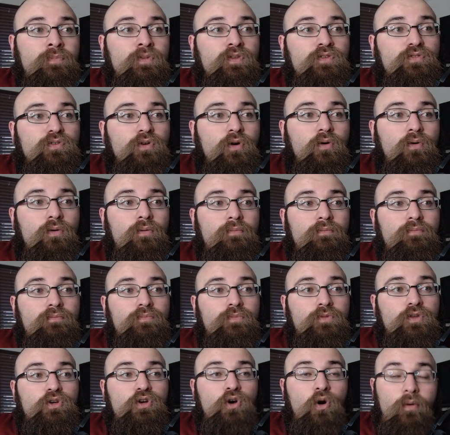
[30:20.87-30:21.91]
So
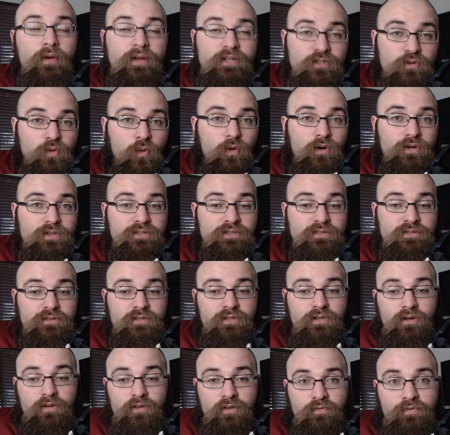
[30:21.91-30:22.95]
going towards,
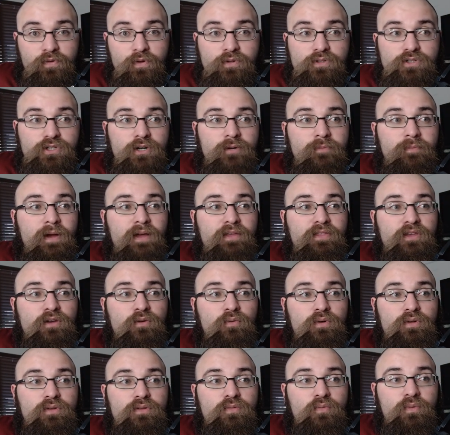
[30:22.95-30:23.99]
you know, the future, I think
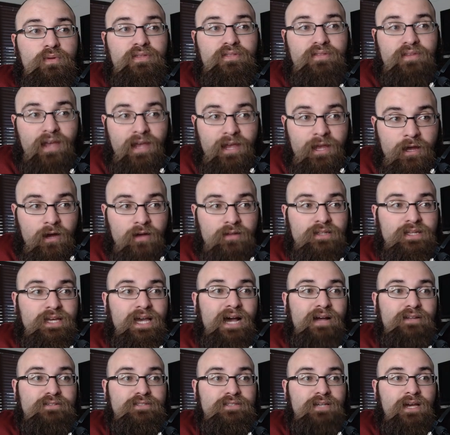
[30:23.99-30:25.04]
with Tate on the
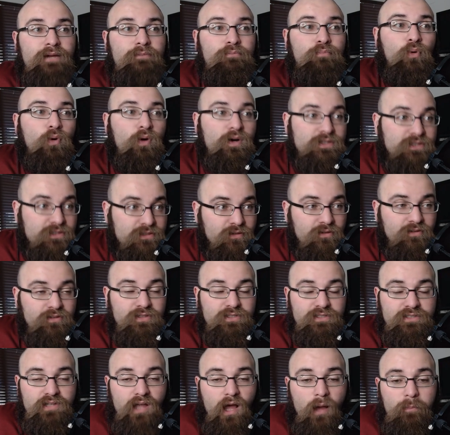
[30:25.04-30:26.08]
outside, Boyd still in
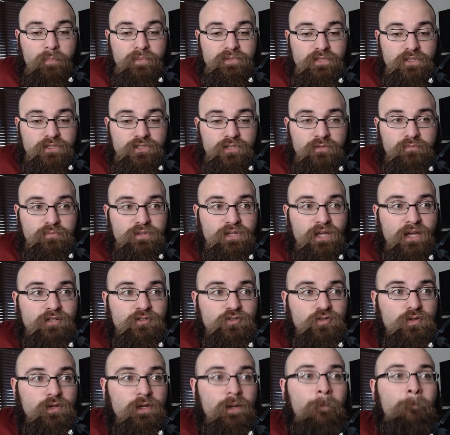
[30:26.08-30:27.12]
the slot position
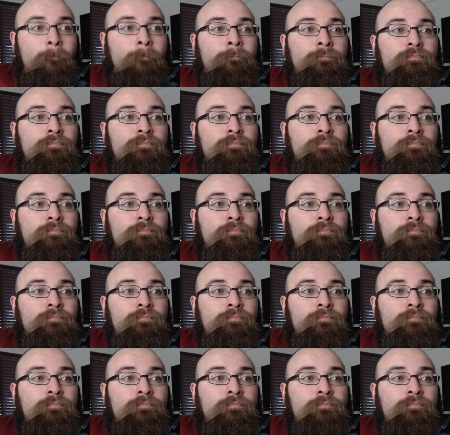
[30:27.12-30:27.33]
potentially,